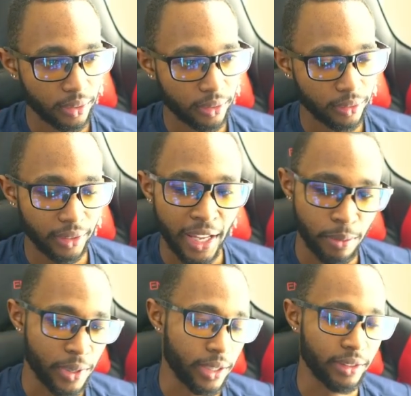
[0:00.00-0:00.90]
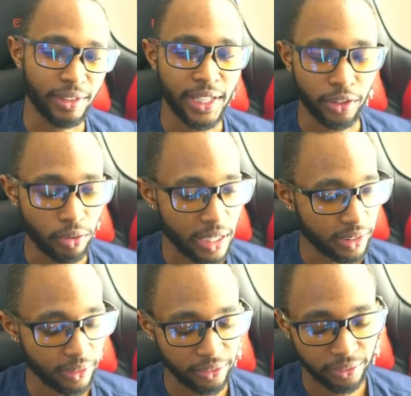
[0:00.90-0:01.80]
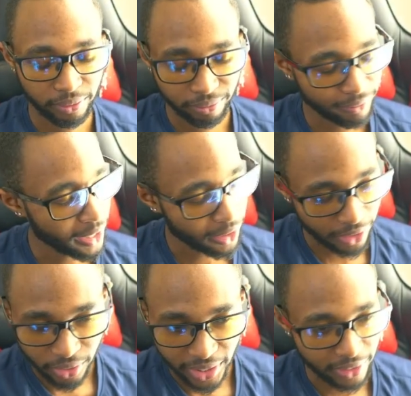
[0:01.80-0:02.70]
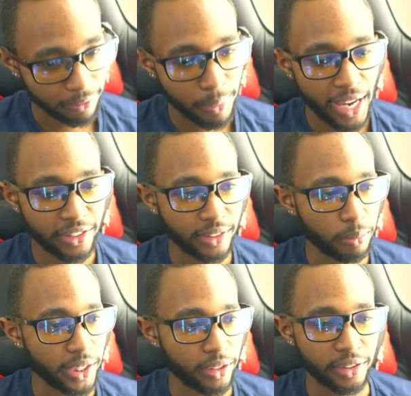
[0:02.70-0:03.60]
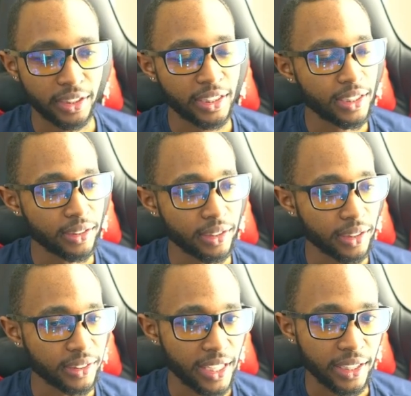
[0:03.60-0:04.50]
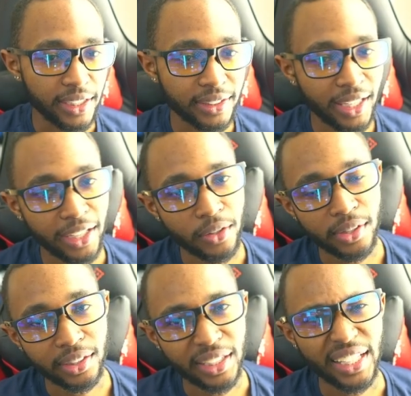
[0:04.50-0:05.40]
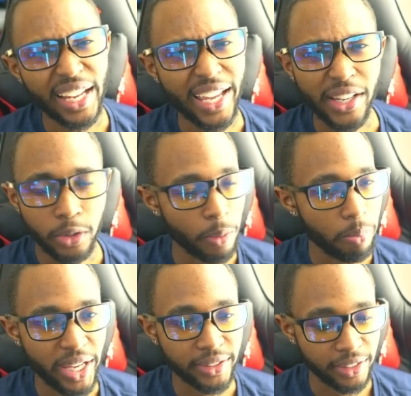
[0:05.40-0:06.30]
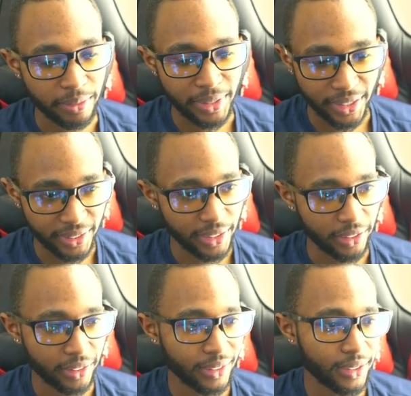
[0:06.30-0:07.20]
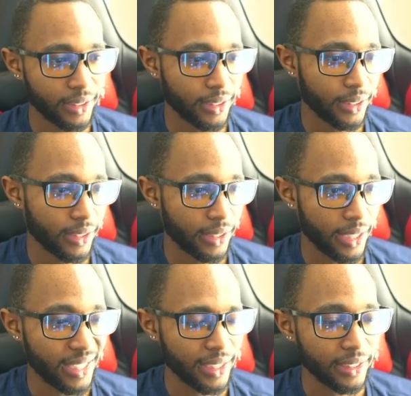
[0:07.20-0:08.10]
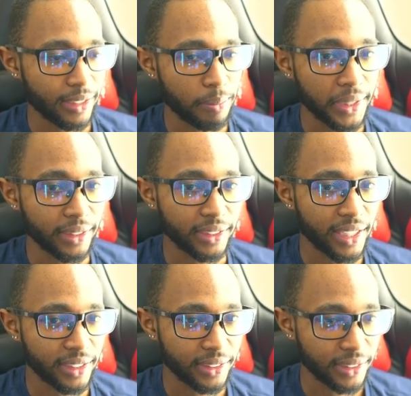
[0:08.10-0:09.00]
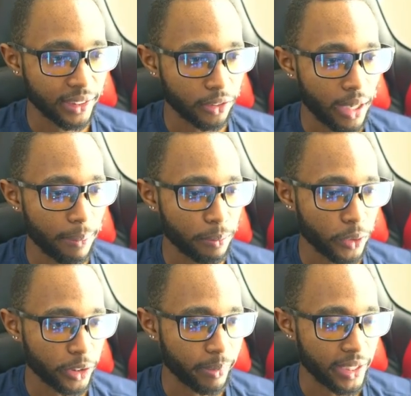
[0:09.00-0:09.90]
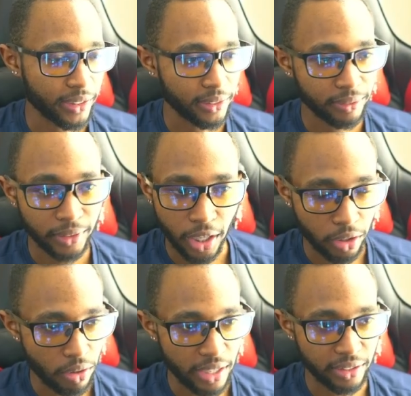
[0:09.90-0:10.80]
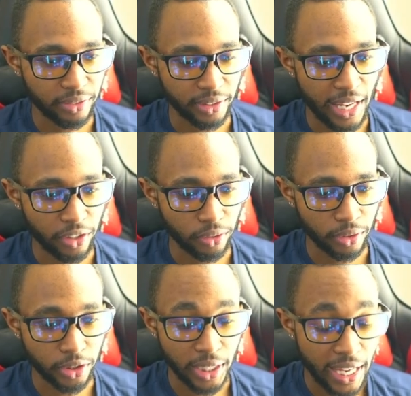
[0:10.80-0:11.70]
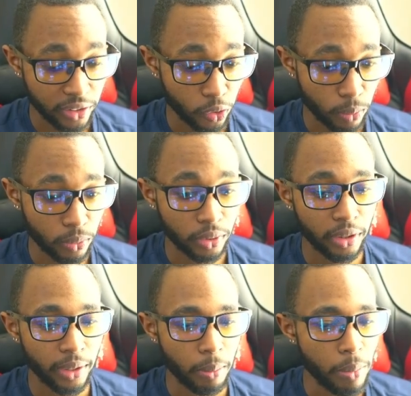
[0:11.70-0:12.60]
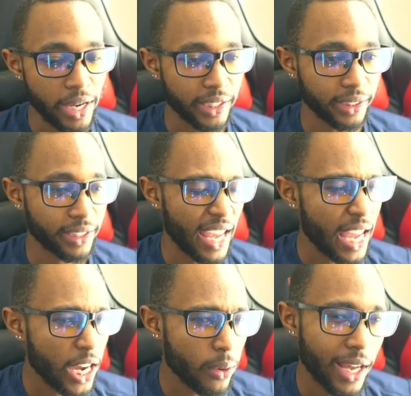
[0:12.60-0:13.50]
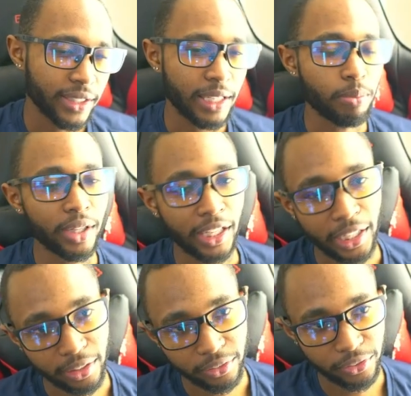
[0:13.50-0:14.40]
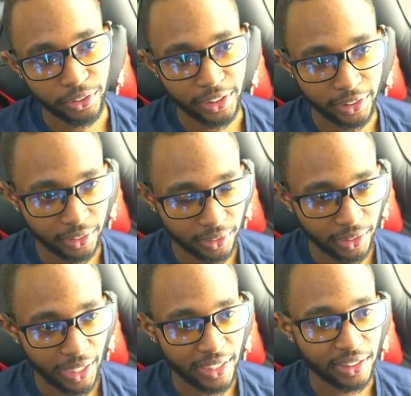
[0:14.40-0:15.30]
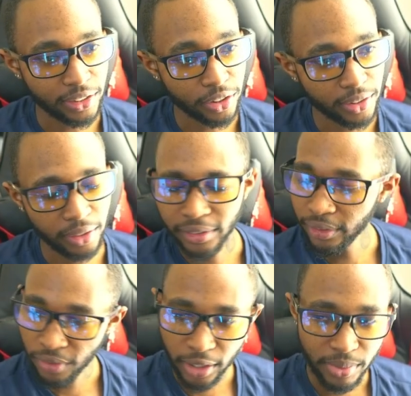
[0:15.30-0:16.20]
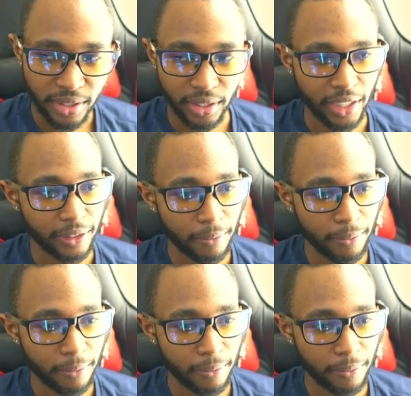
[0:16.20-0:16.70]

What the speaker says: Light, being an aggressive, passionate player, is easily going to take. He's not going to let L best him in the center. And he immediately takes the center, grabbing more space. Aggressive is natural, as normal. But L has a plan for this, as he just develops his knight.